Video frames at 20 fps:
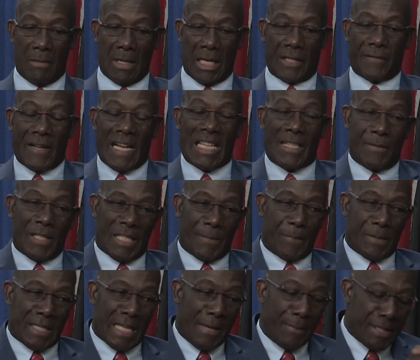As far as Mr.
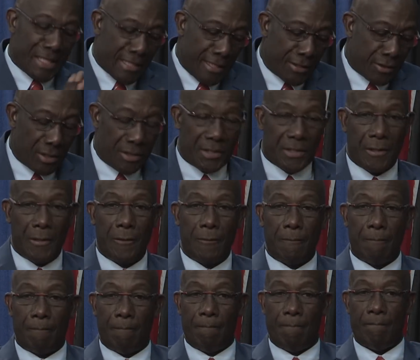Prasad Bisesa is concerned,
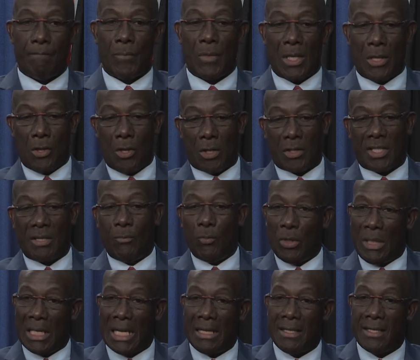Dr.
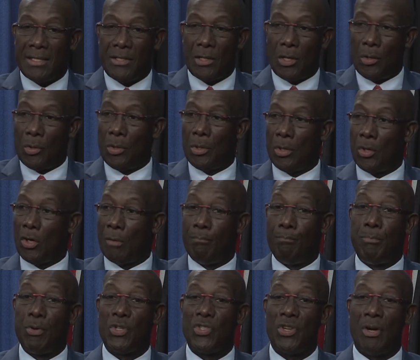Munilal is now her
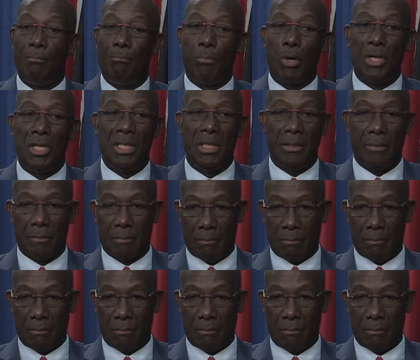bosom buddy.